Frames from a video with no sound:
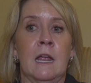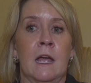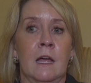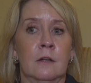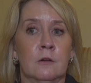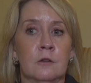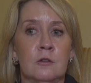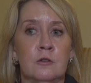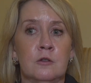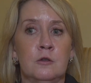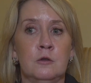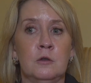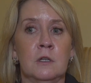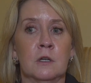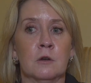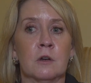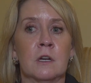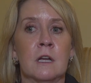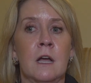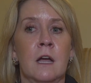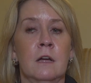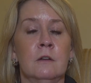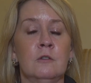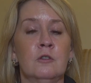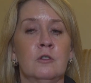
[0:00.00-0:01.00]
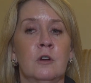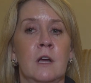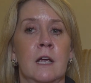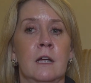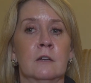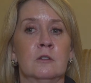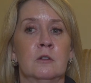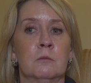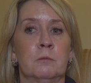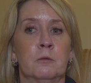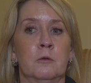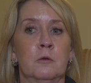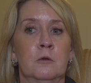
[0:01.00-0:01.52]
had a 2-year
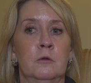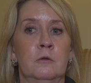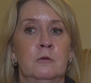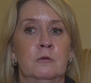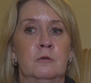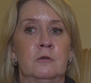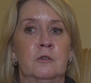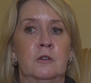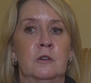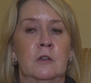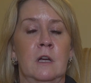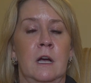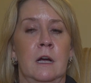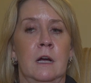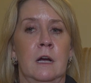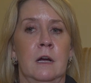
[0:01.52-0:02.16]
contract approved